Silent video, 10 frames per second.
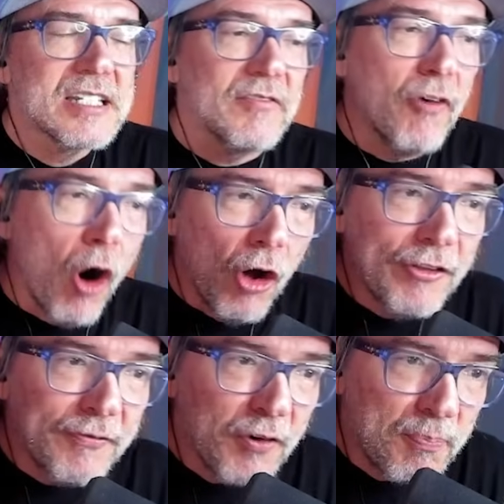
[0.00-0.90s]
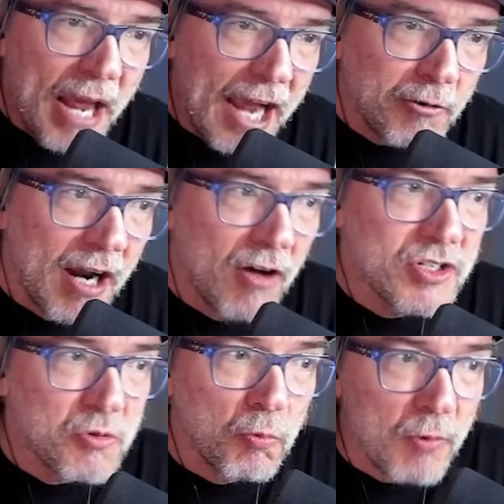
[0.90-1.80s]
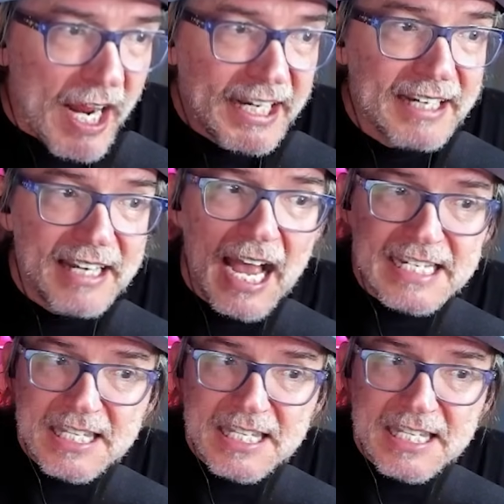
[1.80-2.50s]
of all different backgrounds recognize